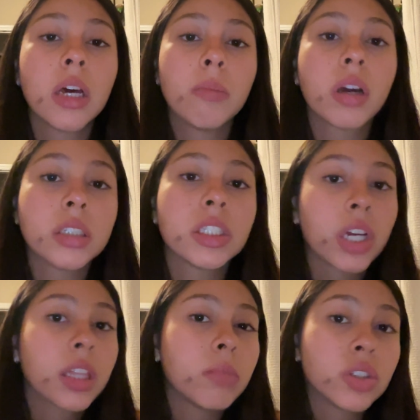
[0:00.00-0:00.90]
because they
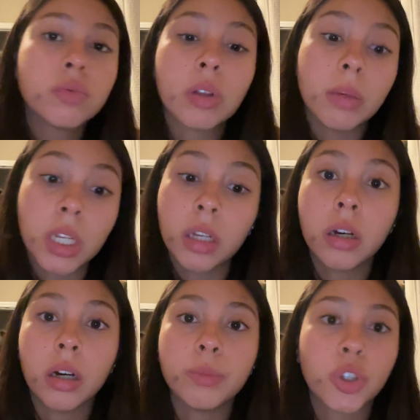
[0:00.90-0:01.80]
strengthen muscles while limiting
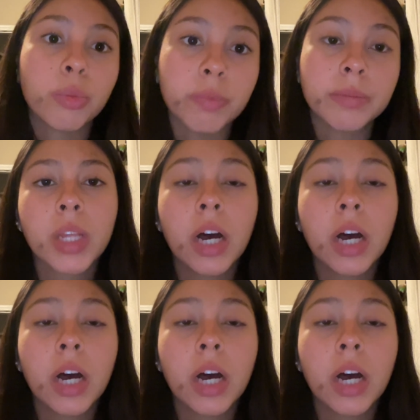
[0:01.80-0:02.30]
joint movement.